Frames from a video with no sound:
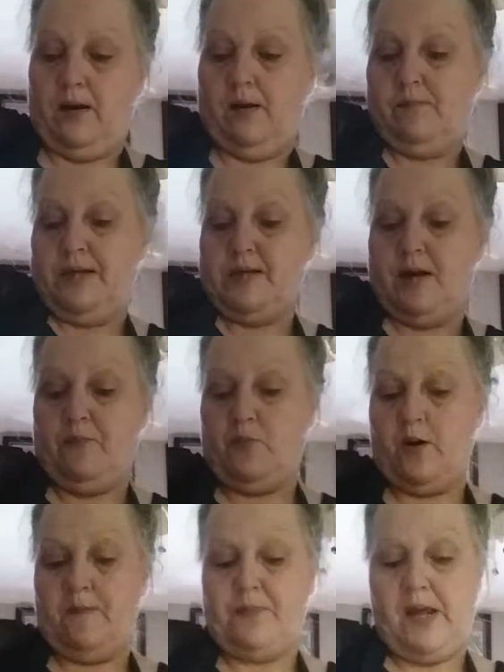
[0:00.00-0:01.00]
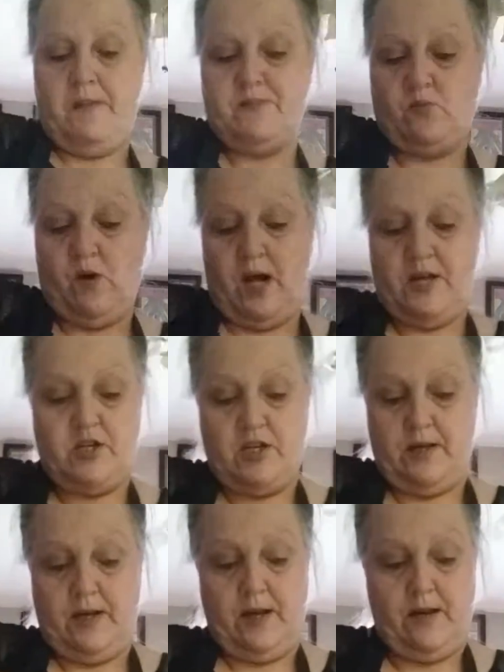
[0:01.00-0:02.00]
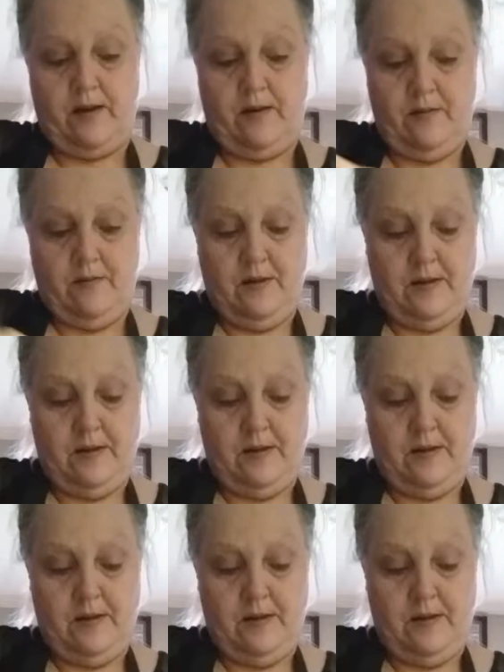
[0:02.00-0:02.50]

All my Tupperware peeps watching there.